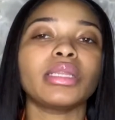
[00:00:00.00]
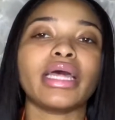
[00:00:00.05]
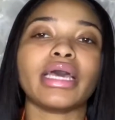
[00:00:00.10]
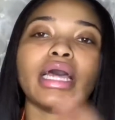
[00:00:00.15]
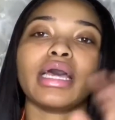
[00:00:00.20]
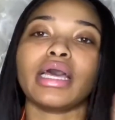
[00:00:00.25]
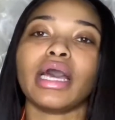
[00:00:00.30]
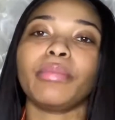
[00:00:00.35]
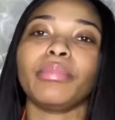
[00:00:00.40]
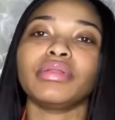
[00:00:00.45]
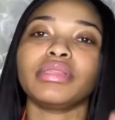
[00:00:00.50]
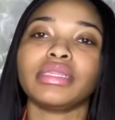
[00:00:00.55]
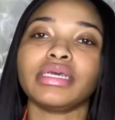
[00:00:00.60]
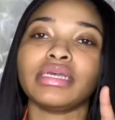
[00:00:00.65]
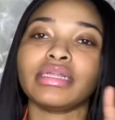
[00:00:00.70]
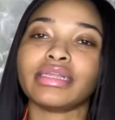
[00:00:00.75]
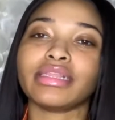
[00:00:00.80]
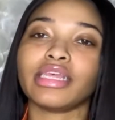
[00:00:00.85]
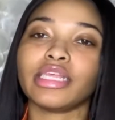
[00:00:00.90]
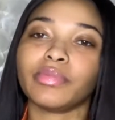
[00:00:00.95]
like a couple things
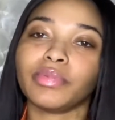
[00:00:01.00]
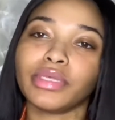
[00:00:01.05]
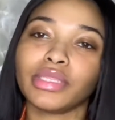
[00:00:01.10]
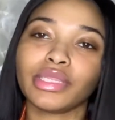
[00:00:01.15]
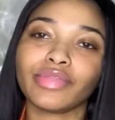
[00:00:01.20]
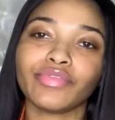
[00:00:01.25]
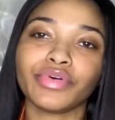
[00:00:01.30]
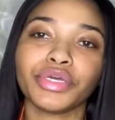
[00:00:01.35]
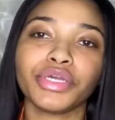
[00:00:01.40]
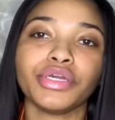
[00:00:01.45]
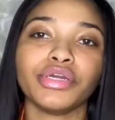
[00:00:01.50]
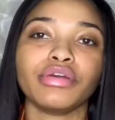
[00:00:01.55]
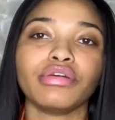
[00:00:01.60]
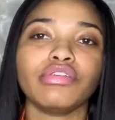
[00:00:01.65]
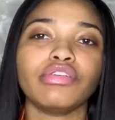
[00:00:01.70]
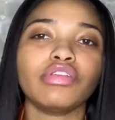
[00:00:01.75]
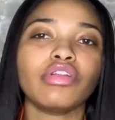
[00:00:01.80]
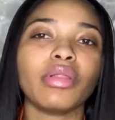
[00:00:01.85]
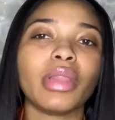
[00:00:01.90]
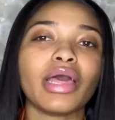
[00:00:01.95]
that's expensive on here, because
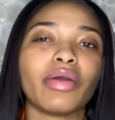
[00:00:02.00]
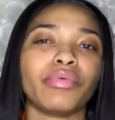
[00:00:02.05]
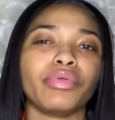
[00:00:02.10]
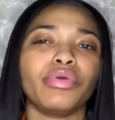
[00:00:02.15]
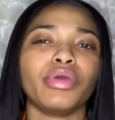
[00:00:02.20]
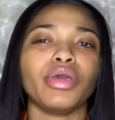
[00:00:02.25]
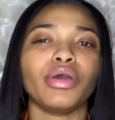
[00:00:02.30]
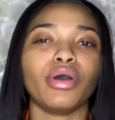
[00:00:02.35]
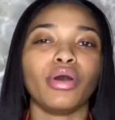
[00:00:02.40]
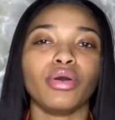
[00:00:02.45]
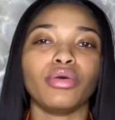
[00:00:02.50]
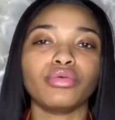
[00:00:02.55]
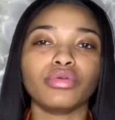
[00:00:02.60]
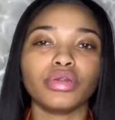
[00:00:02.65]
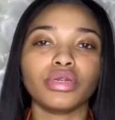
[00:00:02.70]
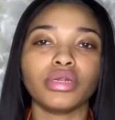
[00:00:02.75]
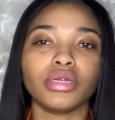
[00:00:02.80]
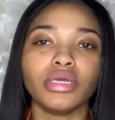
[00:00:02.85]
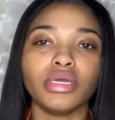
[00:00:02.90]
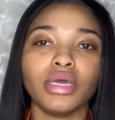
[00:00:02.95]
you know, like, when you get
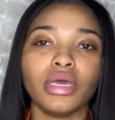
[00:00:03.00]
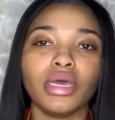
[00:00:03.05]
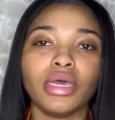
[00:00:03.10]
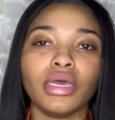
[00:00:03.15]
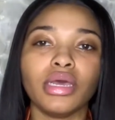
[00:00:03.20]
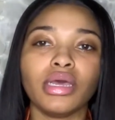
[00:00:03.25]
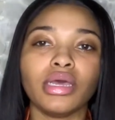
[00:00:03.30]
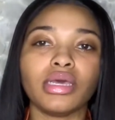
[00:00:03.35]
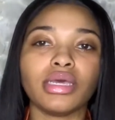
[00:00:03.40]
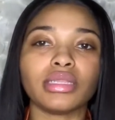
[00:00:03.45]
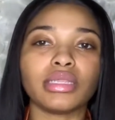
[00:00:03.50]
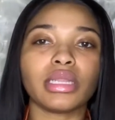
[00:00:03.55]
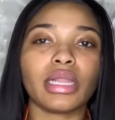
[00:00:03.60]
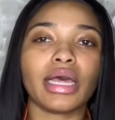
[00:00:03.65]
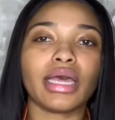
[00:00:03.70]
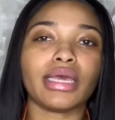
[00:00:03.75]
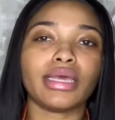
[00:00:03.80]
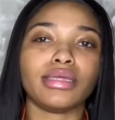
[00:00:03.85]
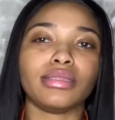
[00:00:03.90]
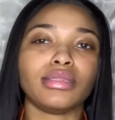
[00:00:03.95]
older, it's
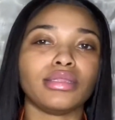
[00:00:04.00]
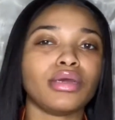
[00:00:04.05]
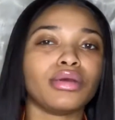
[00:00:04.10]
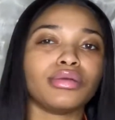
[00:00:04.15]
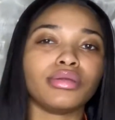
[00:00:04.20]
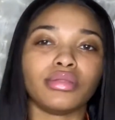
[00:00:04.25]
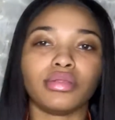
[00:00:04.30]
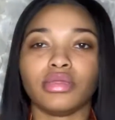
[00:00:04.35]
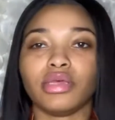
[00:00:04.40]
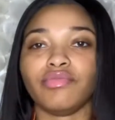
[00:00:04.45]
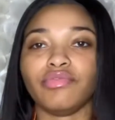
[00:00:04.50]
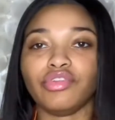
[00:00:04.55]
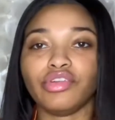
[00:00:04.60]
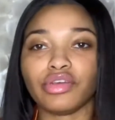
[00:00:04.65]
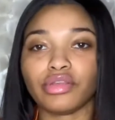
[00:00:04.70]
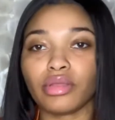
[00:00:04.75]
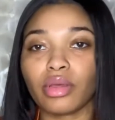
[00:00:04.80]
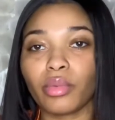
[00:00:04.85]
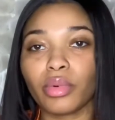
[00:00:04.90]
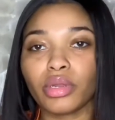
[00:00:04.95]
like certain stuff you
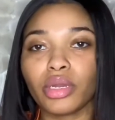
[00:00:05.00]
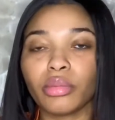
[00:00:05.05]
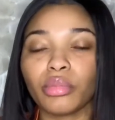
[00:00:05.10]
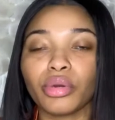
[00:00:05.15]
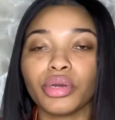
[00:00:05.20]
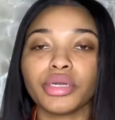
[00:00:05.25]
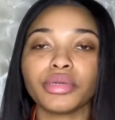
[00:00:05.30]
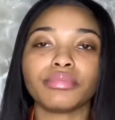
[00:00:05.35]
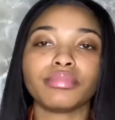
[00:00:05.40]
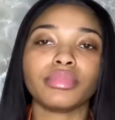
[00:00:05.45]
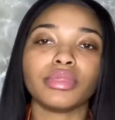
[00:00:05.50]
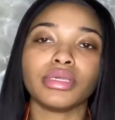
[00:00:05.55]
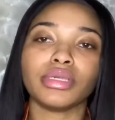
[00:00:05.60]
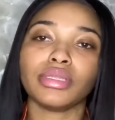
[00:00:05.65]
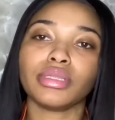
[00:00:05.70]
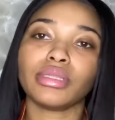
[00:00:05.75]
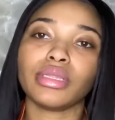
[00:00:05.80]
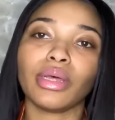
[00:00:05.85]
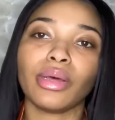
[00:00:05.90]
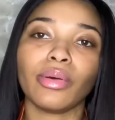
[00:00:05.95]
just don't want no more.
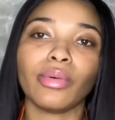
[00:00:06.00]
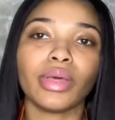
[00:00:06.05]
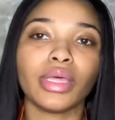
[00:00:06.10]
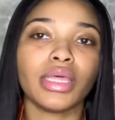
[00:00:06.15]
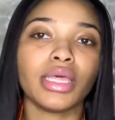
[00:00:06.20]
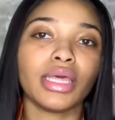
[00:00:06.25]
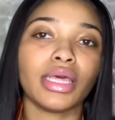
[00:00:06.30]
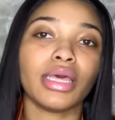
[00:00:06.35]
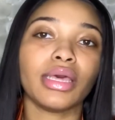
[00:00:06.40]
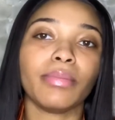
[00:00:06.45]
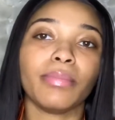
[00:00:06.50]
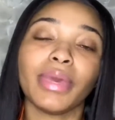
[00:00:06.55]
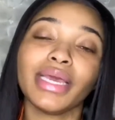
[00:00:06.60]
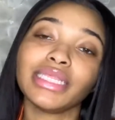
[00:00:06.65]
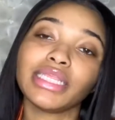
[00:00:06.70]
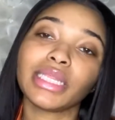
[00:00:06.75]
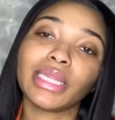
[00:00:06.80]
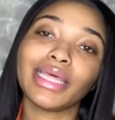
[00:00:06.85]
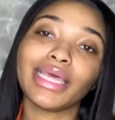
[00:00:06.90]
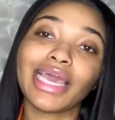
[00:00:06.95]
So yeah,
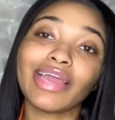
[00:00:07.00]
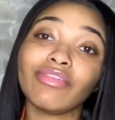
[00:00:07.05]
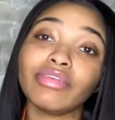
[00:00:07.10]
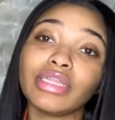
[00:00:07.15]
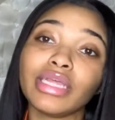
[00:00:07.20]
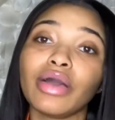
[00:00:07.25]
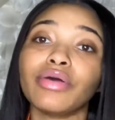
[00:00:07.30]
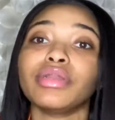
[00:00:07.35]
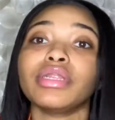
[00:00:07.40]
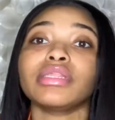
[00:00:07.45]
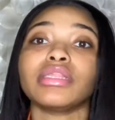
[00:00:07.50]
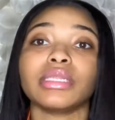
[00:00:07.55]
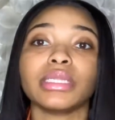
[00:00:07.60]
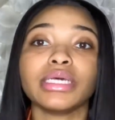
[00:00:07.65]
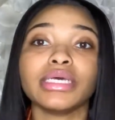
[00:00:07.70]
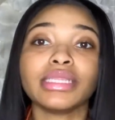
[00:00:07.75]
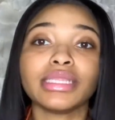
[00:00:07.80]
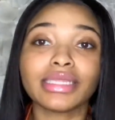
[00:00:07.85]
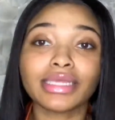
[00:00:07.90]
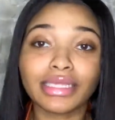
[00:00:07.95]
basically everything on this
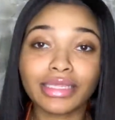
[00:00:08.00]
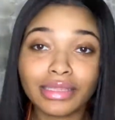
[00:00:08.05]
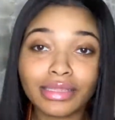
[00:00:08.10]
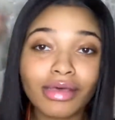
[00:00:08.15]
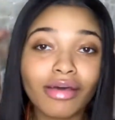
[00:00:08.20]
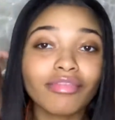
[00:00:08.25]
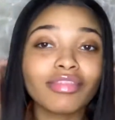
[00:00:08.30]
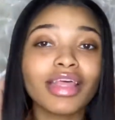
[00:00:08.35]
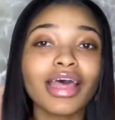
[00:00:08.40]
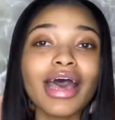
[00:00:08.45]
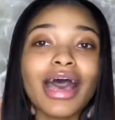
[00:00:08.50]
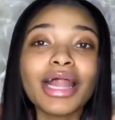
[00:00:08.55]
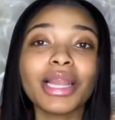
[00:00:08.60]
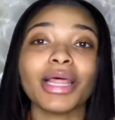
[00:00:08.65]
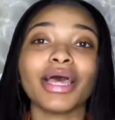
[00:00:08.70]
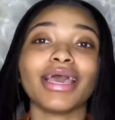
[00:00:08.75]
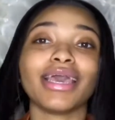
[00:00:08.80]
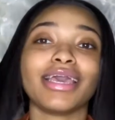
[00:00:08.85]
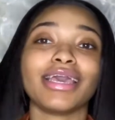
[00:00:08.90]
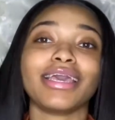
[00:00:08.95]
list is stuff that I
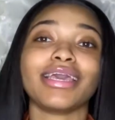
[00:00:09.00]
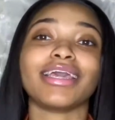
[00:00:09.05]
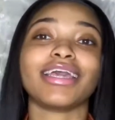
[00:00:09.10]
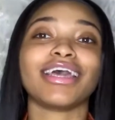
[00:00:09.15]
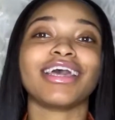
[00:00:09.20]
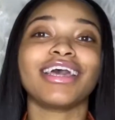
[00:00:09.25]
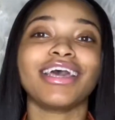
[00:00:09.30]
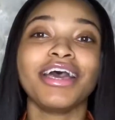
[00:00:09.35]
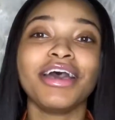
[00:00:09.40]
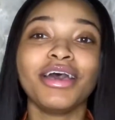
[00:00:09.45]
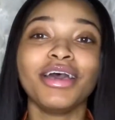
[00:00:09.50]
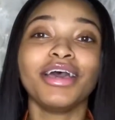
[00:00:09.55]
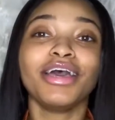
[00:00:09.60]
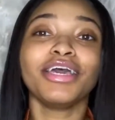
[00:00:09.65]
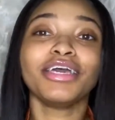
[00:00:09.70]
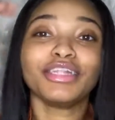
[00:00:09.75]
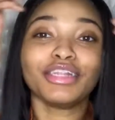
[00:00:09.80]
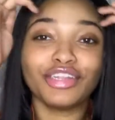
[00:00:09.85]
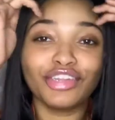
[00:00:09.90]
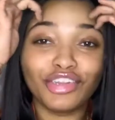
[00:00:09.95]
like
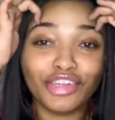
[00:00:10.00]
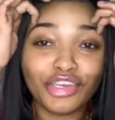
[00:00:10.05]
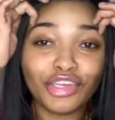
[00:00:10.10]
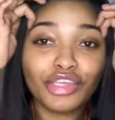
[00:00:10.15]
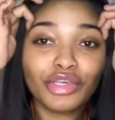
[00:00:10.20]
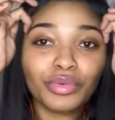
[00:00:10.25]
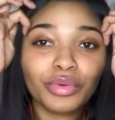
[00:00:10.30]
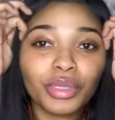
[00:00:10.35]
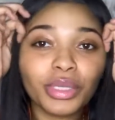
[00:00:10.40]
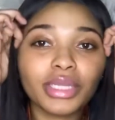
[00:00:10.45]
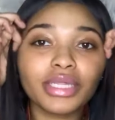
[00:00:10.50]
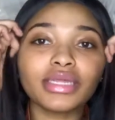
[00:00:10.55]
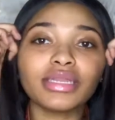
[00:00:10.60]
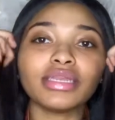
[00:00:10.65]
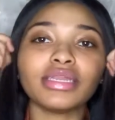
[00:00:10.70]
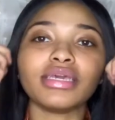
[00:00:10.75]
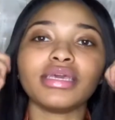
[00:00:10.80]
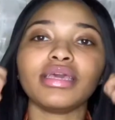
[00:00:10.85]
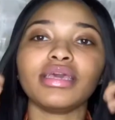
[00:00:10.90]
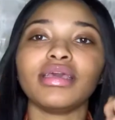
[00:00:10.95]
genuinely
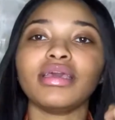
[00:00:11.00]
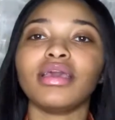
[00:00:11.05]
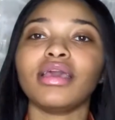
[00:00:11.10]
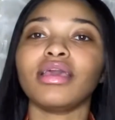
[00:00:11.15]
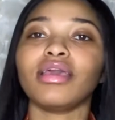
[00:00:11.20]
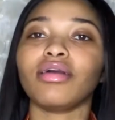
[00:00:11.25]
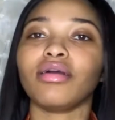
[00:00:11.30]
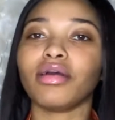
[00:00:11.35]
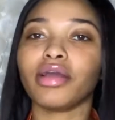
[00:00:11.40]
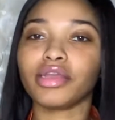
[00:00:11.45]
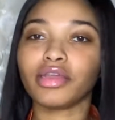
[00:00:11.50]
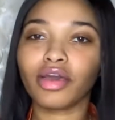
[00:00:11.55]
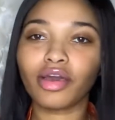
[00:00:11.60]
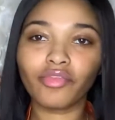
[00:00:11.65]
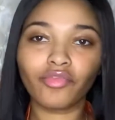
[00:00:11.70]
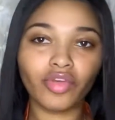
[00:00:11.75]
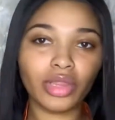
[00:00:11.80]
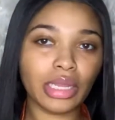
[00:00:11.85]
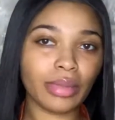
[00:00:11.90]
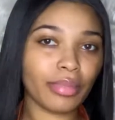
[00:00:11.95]
need. And y'all, are y'all
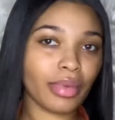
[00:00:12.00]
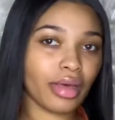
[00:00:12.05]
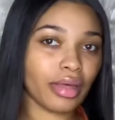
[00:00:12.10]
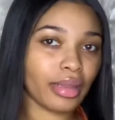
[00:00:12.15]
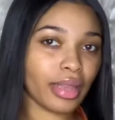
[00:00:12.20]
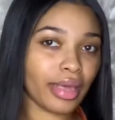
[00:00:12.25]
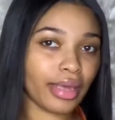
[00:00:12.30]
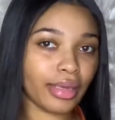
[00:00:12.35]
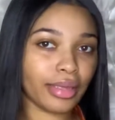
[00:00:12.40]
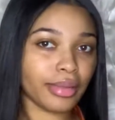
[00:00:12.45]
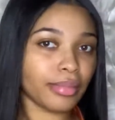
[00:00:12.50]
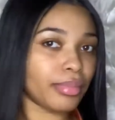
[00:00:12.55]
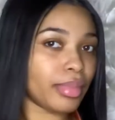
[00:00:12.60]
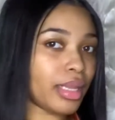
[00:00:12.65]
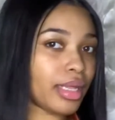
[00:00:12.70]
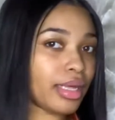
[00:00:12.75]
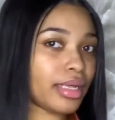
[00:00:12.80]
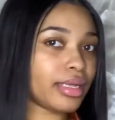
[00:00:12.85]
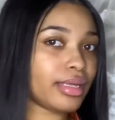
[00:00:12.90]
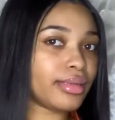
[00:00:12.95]
feeling my like
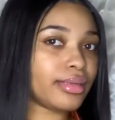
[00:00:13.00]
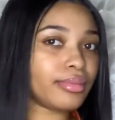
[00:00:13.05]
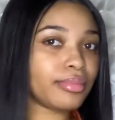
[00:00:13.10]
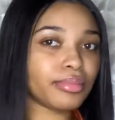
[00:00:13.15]
plain cut? I'm